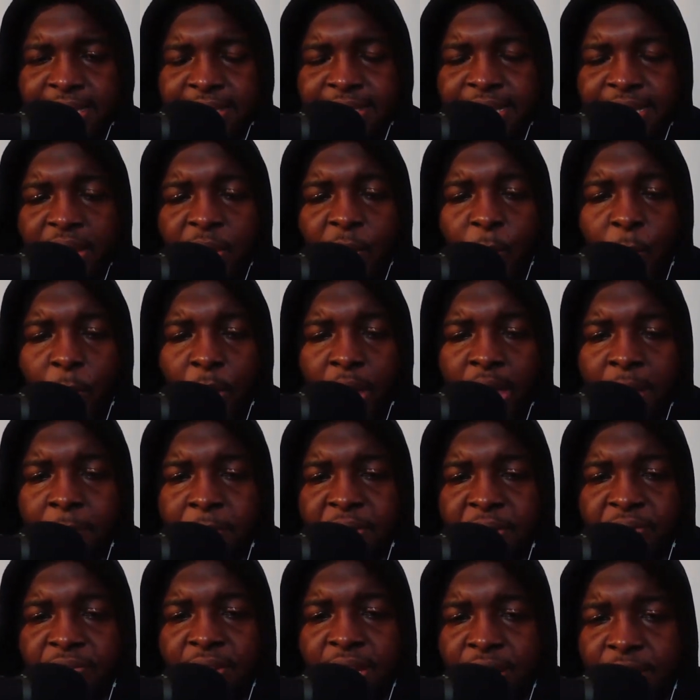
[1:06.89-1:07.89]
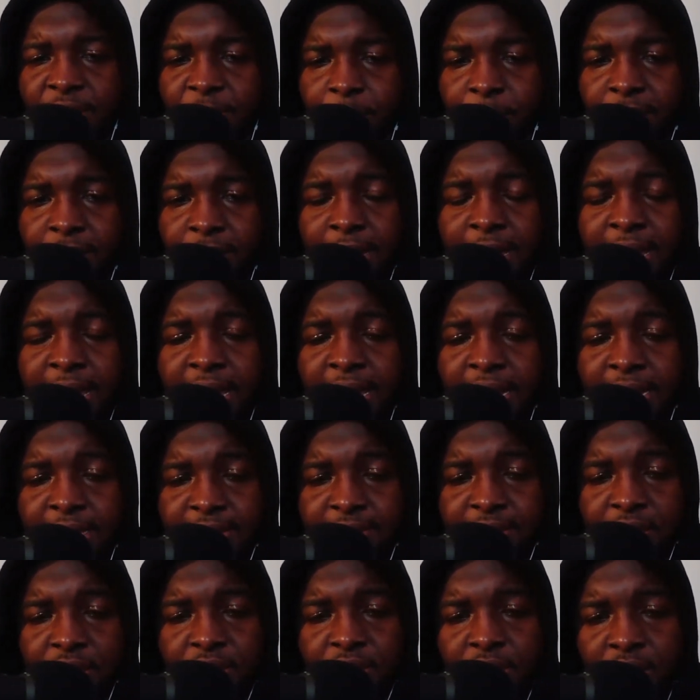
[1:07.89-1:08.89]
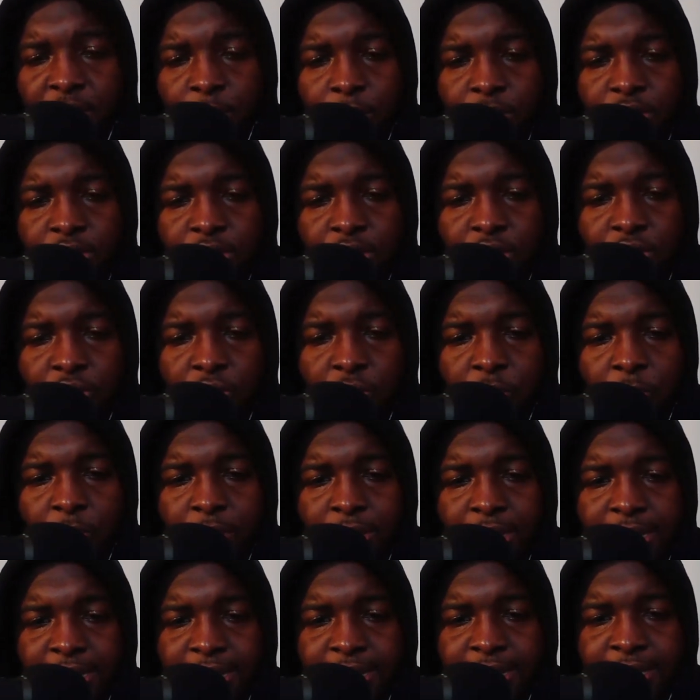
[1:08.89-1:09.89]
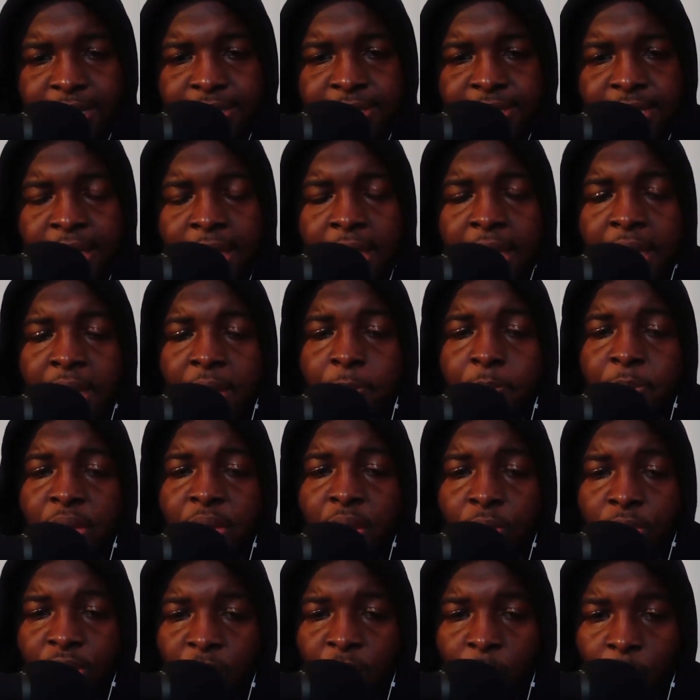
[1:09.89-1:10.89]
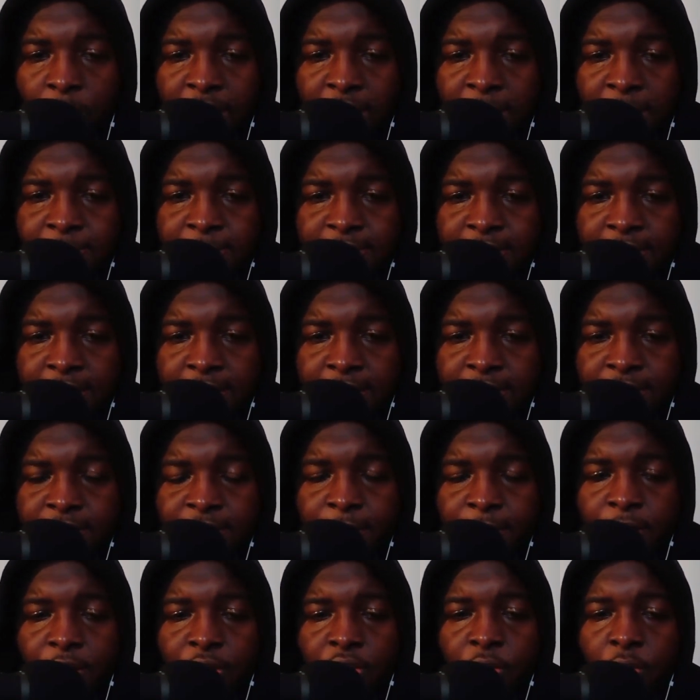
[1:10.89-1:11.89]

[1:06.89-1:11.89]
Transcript: It's that web development, essentially what you're doing is building websites.